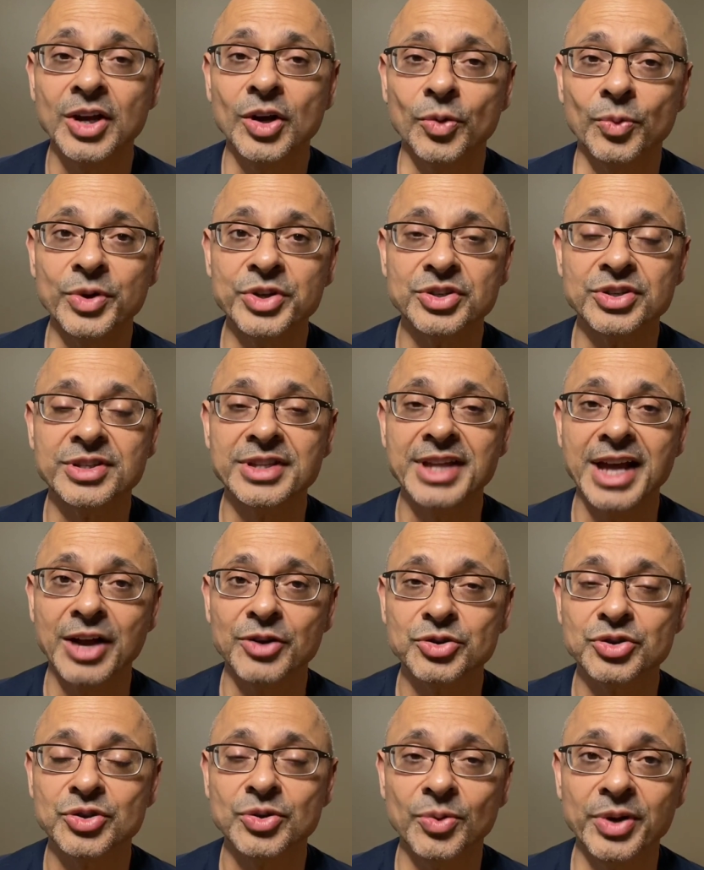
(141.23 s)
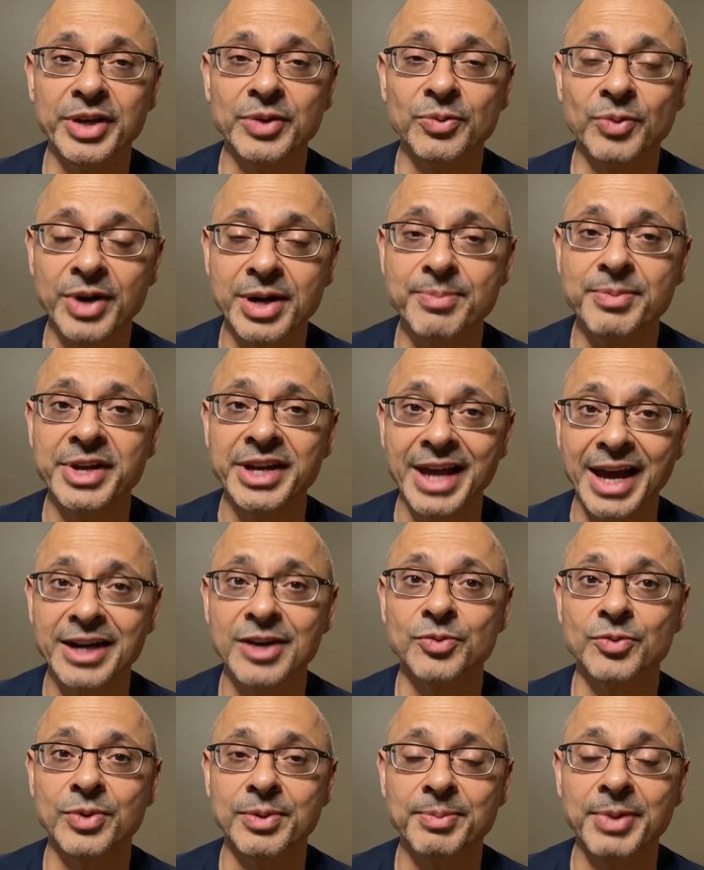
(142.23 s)
which is now showing what a
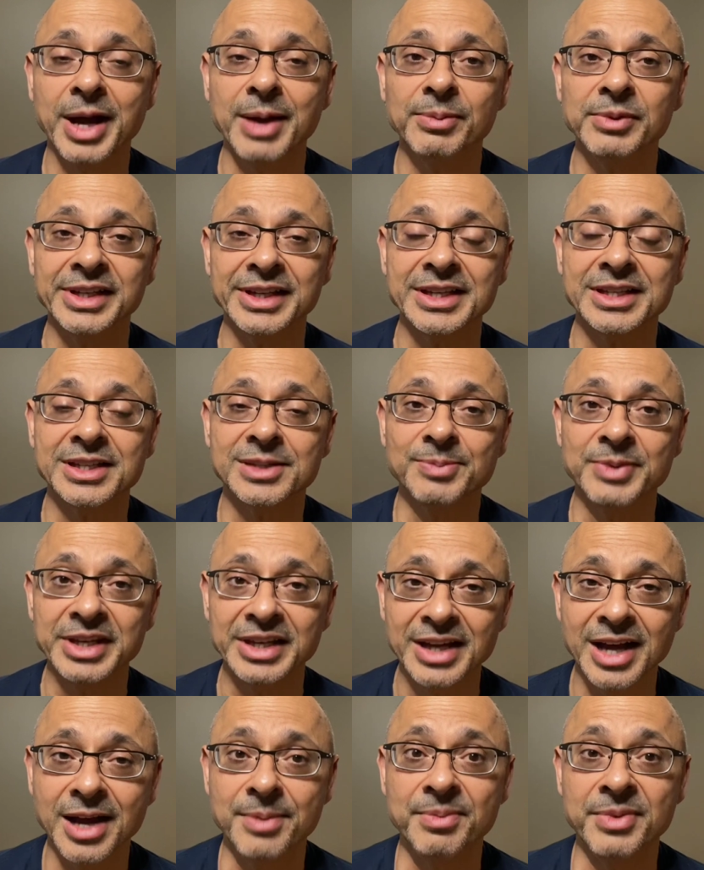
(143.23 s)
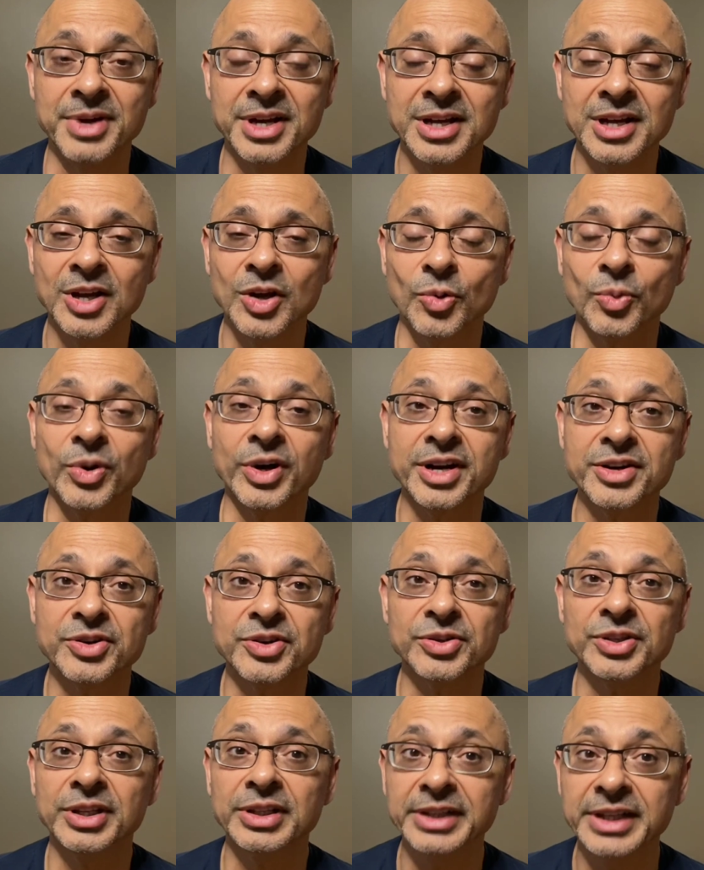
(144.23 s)
banana republic it's become, where
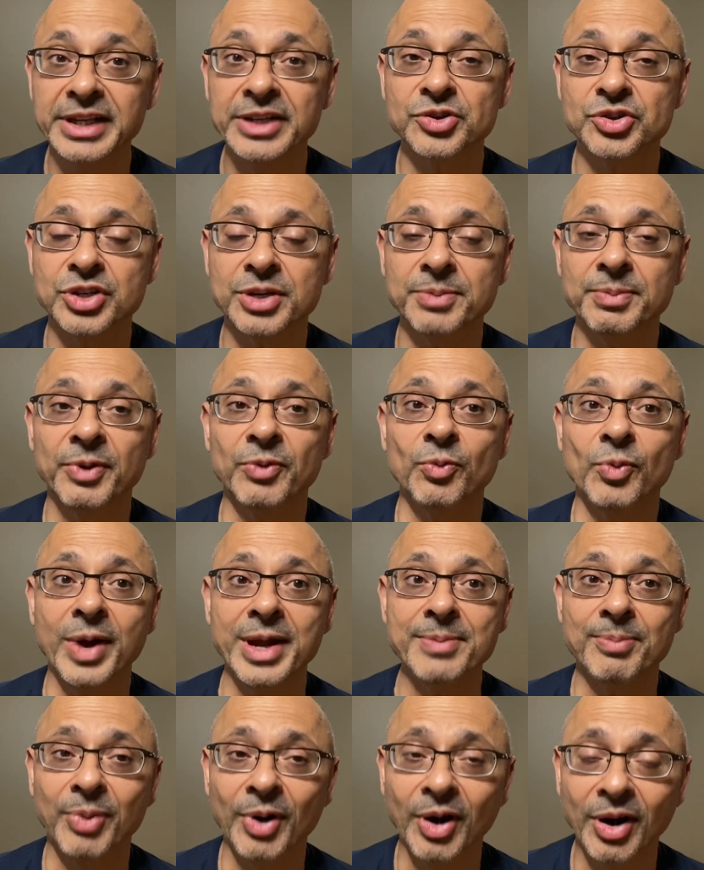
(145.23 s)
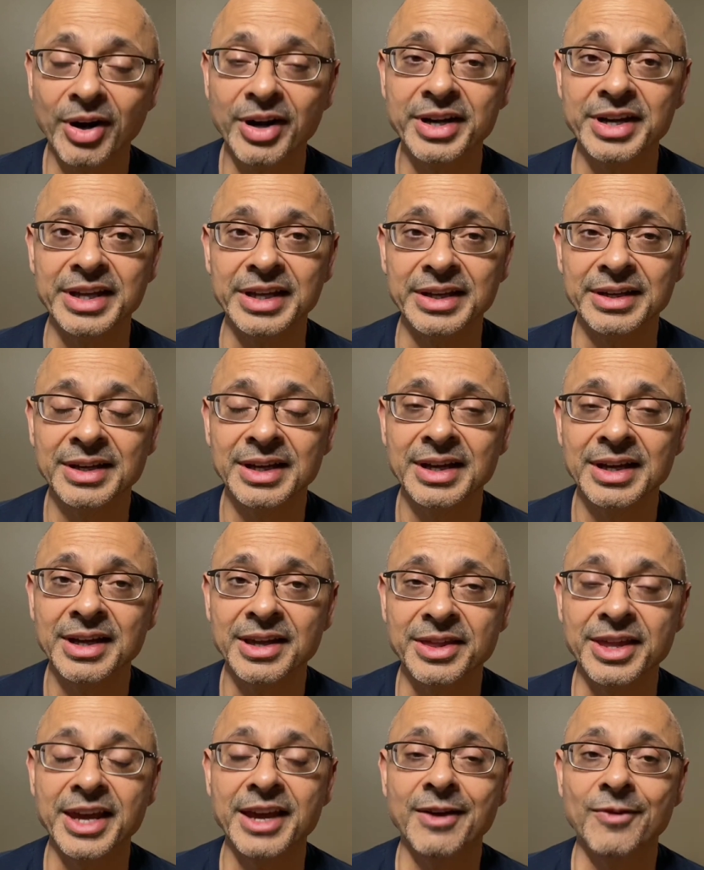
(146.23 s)
under the leadership of one party,
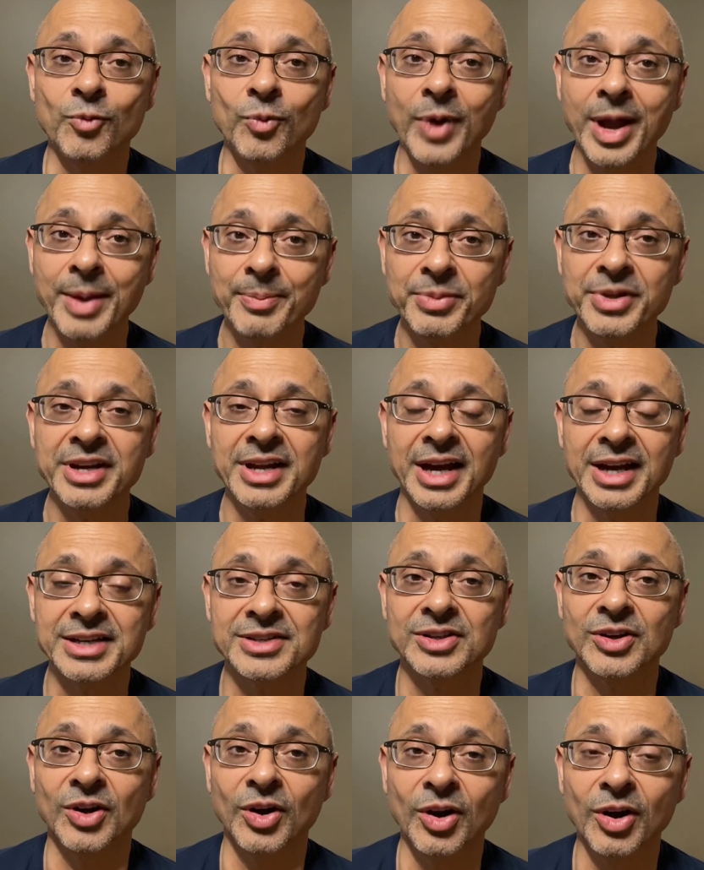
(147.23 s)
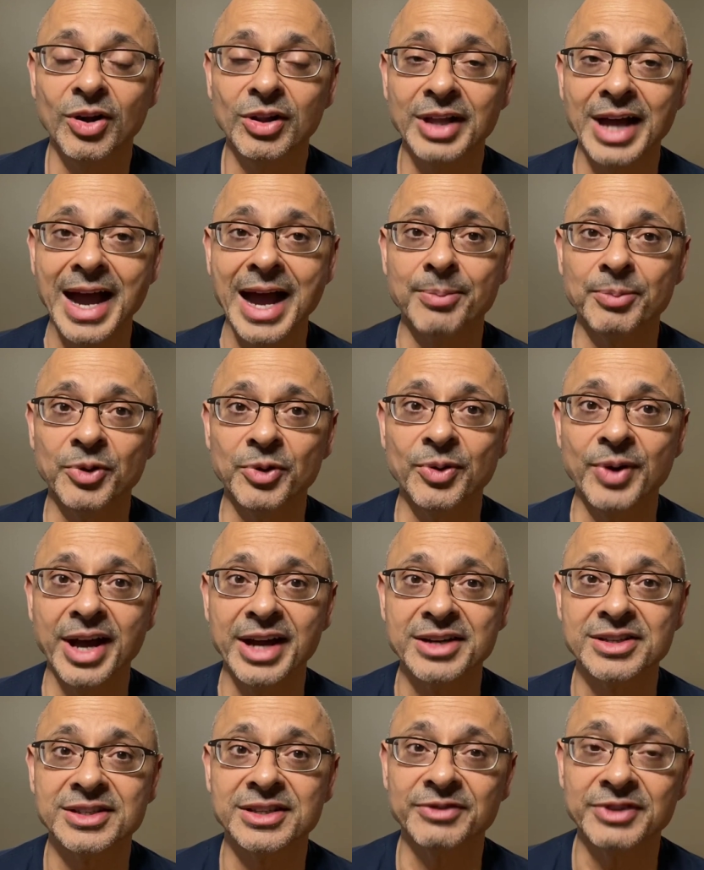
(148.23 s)
they have weaponized all
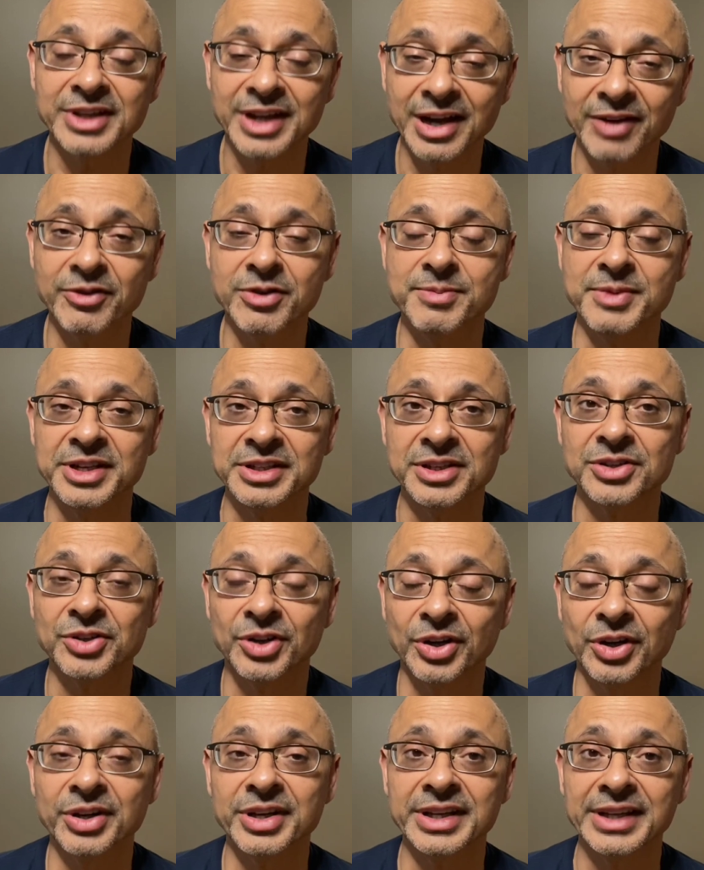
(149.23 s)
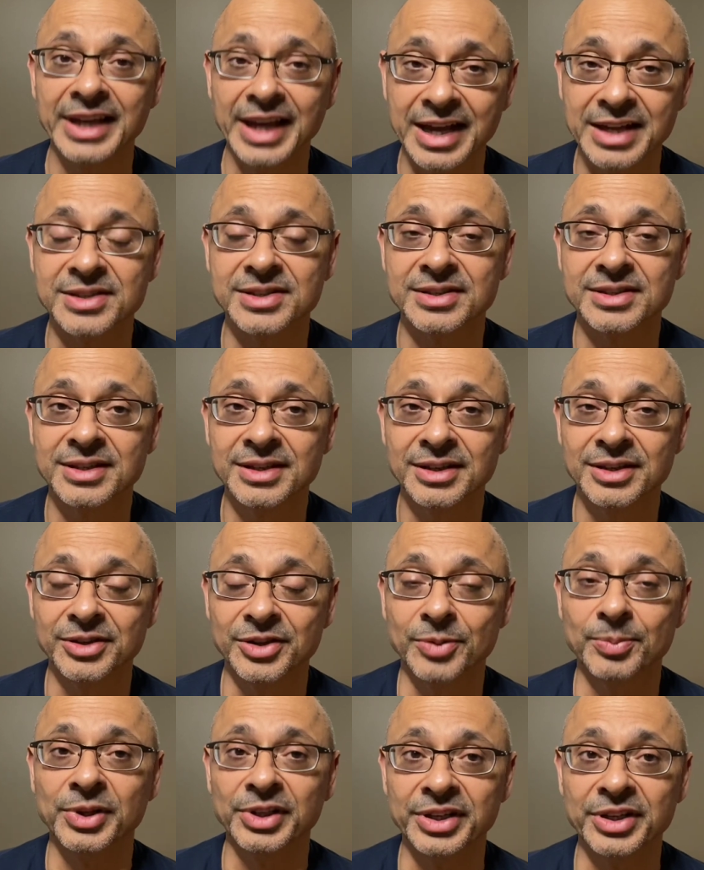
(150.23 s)
apparatus of government to turn against
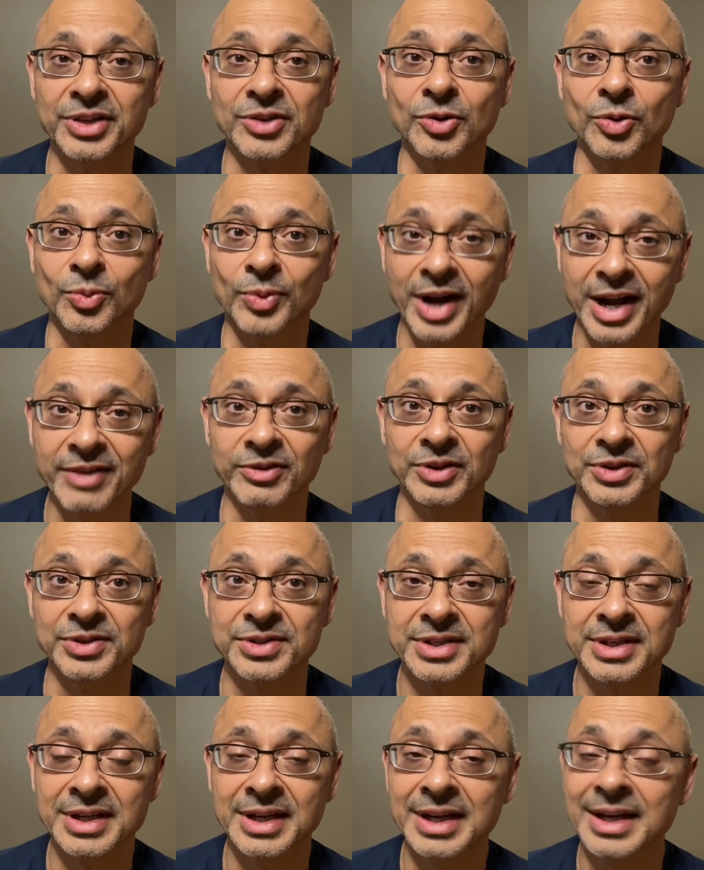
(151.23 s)
their political rivals.